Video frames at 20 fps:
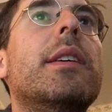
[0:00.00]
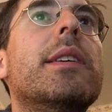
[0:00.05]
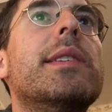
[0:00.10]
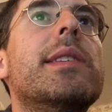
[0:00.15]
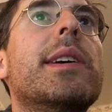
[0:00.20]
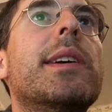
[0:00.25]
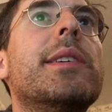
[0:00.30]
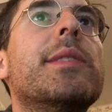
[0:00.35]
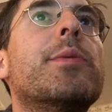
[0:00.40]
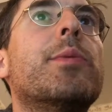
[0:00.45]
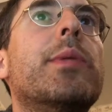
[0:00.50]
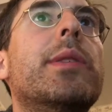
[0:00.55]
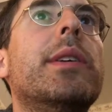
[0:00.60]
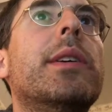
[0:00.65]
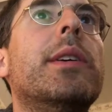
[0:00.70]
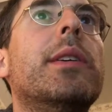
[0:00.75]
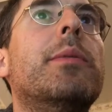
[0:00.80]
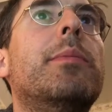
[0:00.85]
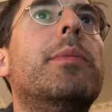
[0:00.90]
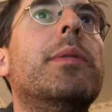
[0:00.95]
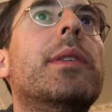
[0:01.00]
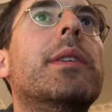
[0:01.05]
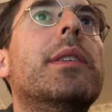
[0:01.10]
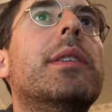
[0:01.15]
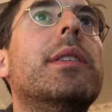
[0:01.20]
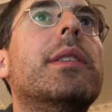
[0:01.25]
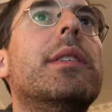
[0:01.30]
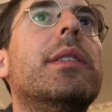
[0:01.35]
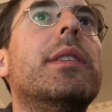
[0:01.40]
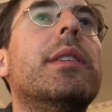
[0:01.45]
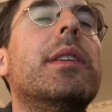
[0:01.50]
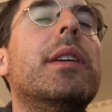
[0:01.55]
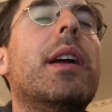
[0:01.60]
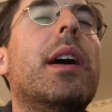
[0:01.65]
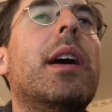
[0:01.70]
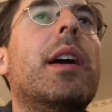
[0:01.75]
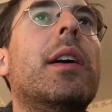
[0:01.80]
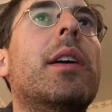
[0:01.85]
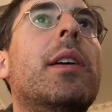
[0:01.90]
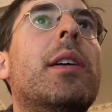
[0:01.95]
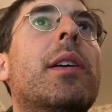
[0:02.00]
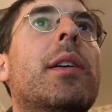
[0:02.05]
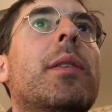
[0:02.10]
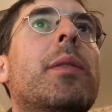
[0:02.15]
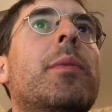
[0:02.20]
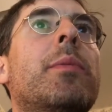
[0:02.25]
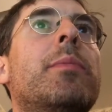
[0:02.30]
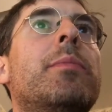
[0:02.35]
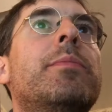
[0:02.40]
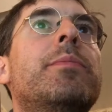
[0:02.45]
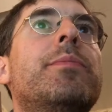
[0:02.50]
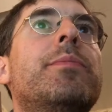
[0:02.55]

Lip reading: it sounds weird, but I